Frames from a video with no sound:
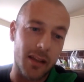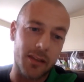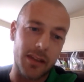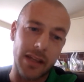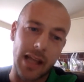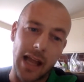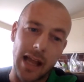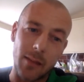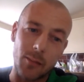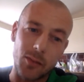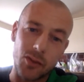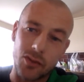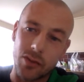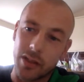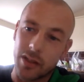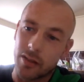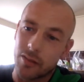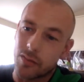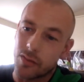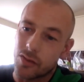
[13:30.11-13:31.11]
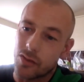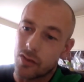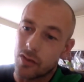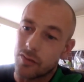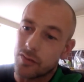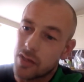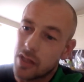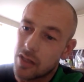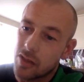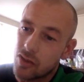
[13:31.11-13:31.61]
I think hamstring for
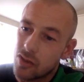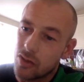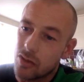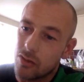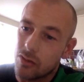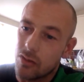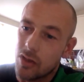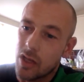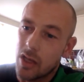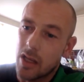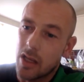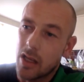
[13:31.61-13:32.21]
soft tissue,